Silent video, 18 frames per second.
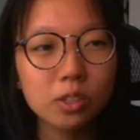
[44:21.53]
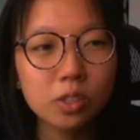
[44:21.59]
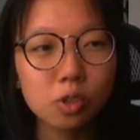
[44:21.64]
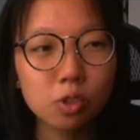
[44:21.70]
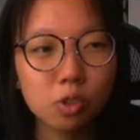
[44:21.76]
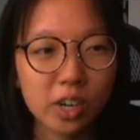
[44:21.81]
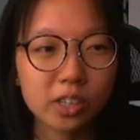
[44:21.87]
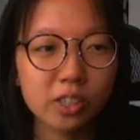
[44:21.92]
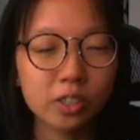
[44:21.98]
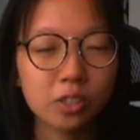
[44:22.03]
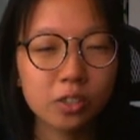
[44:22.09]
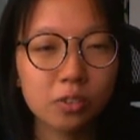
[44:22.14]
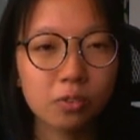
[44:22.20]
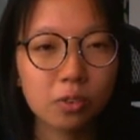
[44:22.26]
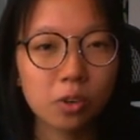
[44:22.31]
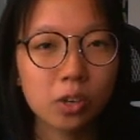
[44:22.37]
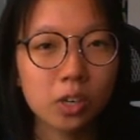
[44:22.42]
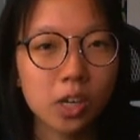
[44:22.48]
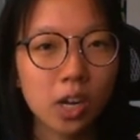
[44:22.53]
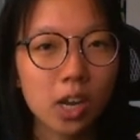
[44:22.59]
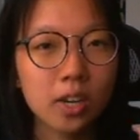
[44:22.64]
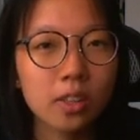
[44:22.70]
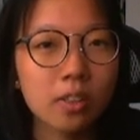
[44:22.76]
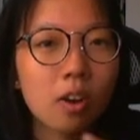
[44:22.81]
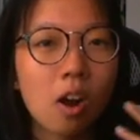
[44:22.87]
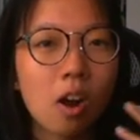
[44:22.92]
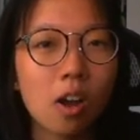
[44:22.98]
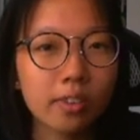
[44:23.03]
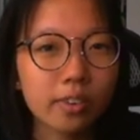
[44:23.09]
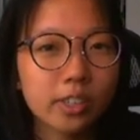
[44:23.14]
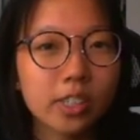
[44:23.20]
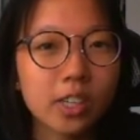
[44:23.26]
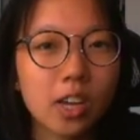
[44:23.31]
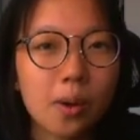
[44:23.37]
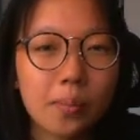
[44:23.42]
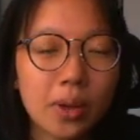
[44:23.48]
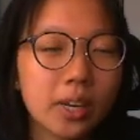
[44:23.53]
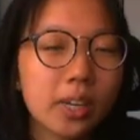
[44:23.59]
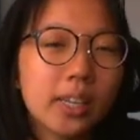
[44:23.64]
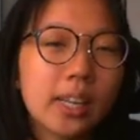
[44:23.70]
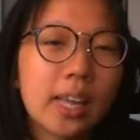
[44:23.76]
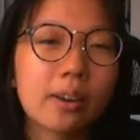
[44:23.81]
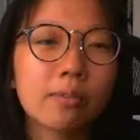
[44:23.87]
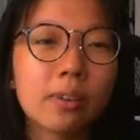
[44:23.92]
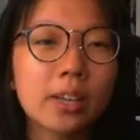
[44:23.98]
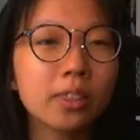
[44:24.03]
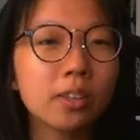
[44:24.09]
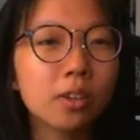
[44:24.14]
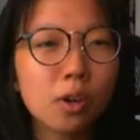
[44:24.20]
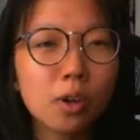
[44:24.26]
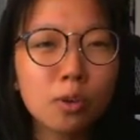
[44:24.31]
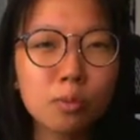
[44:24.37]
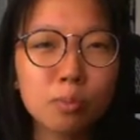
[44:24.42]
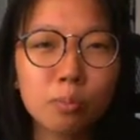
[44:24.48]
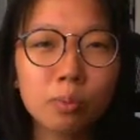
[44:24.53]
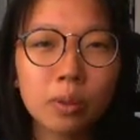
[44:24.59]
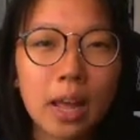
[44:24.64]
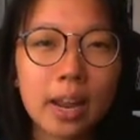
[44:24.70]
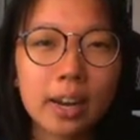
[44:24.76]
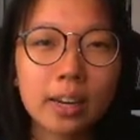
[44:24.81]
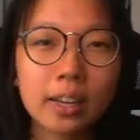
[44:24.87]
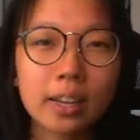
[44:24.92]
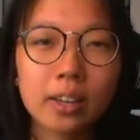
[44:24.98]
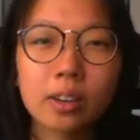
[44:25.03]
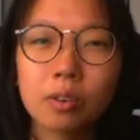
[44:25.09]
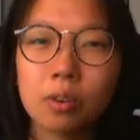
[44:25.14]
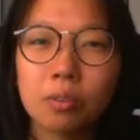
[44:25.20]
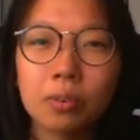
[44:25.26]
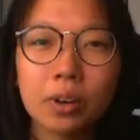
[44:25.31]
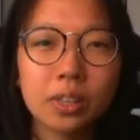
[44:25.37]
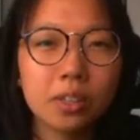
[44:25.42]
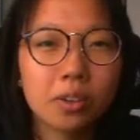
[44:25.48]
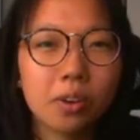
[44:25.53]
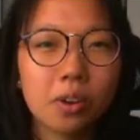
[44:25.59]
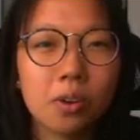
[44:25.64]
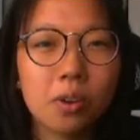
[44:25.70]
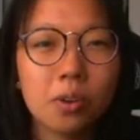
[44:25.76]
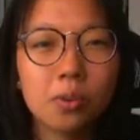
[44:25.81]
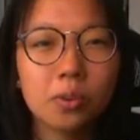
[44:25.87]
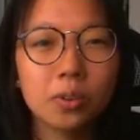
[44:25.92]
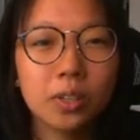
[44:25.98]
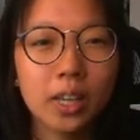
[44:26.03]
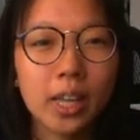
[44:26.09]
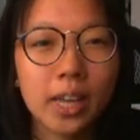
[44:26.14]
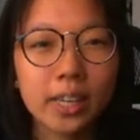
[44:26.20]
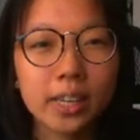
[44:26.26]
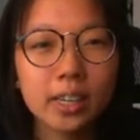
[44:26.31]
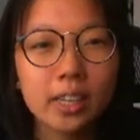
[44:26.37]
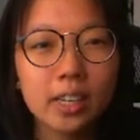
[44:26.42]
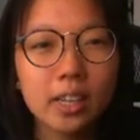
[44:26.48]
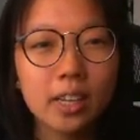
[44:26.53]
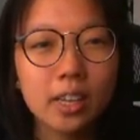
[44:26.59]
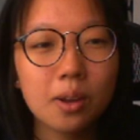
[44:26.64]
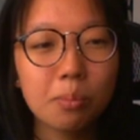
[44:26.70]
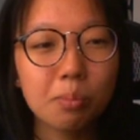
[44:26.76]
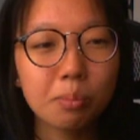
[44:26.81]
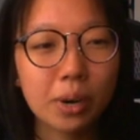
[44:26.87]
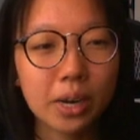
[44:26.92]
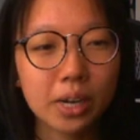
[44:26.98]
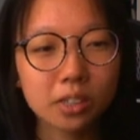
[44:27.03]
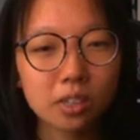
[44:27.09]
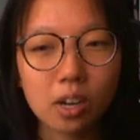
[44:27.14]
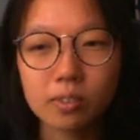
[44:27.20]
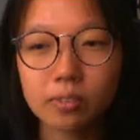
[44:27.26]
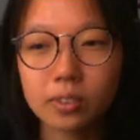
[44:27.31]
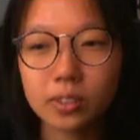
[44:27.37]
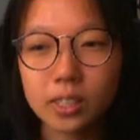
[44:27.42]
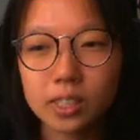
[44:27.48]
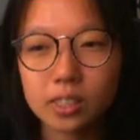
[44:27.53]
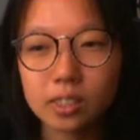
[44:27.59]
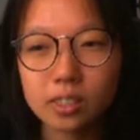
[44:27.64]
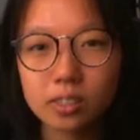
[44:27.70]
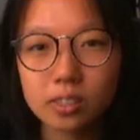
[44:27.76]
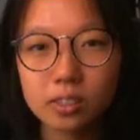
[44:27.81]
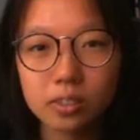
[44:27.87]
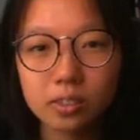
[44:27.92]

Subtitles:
structured for another author to come in, like write their own planet or write their own like branch off of this.